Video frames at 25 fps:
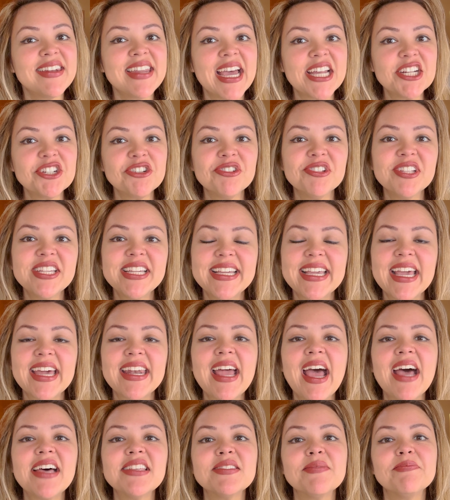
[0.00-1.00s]
naturally get
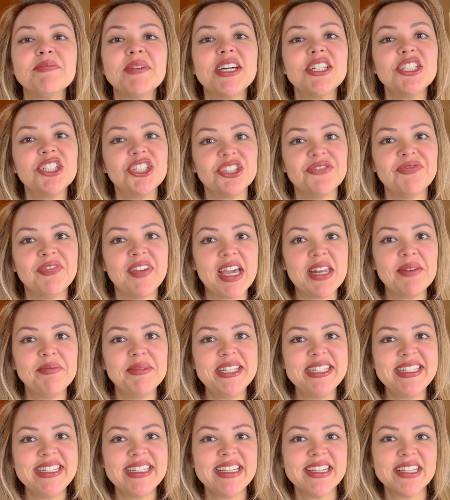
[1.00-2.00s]
as much
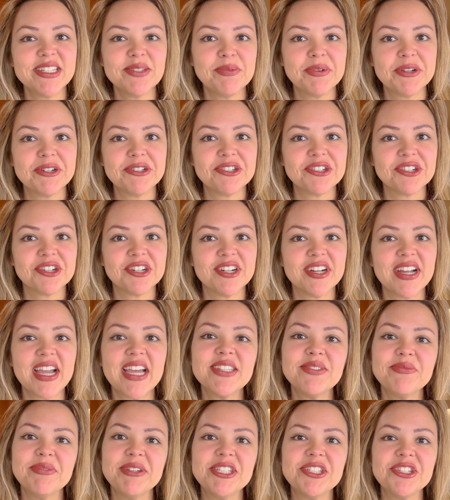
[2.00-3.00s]
vitamin D exposure
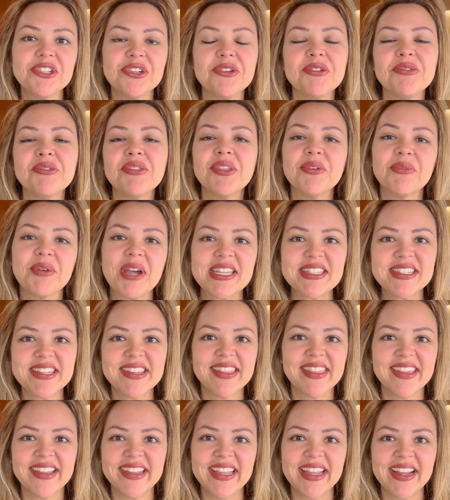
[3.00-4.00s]
as we do the rest
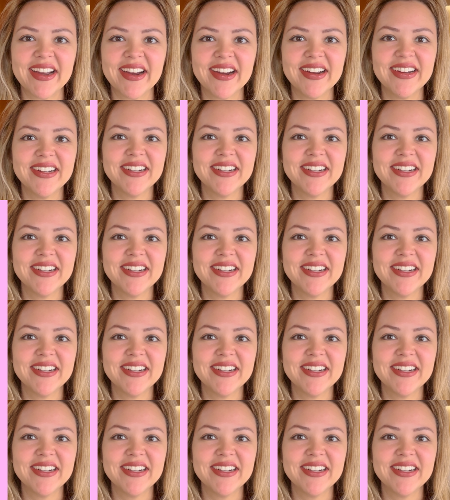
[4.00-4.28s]
of the year.